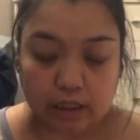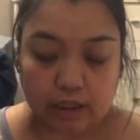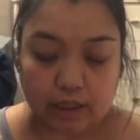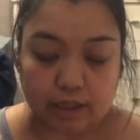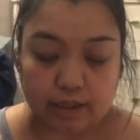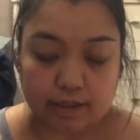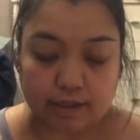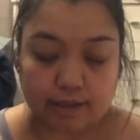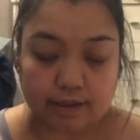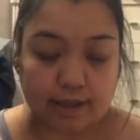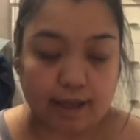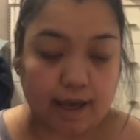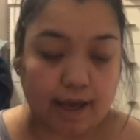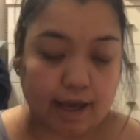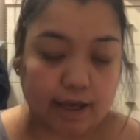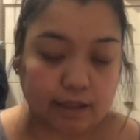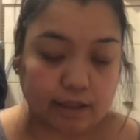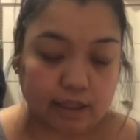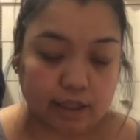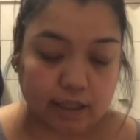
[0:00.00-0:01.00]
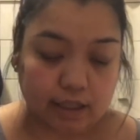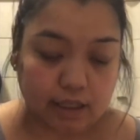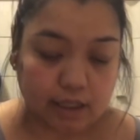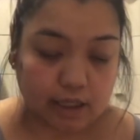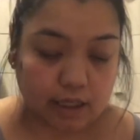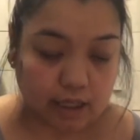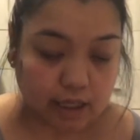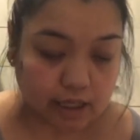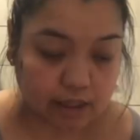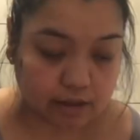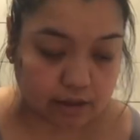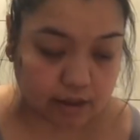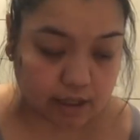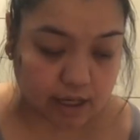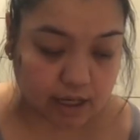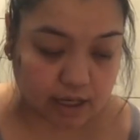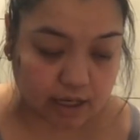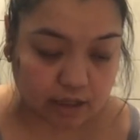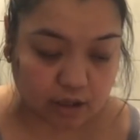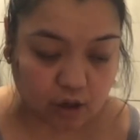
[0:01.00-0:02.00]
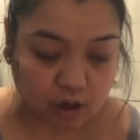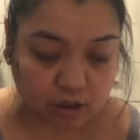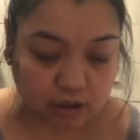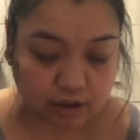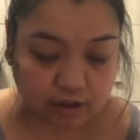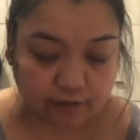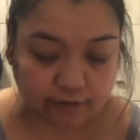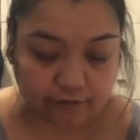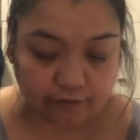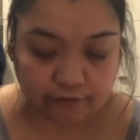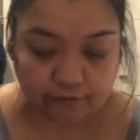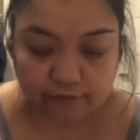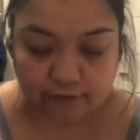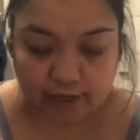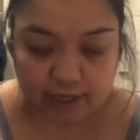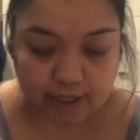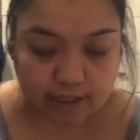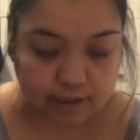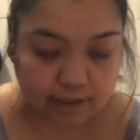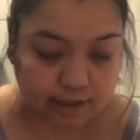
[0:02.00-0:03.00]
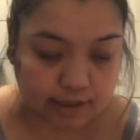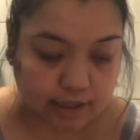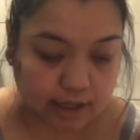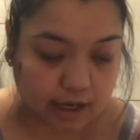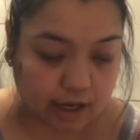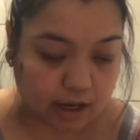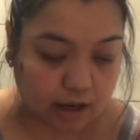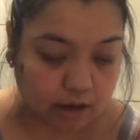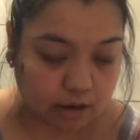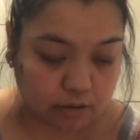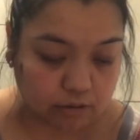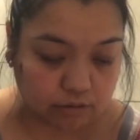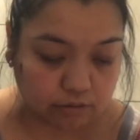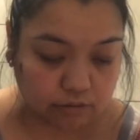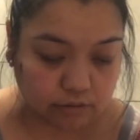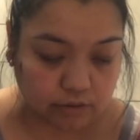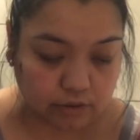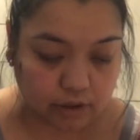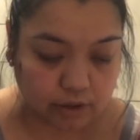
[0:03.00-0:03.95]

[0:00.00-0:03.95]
that's that and then on the face now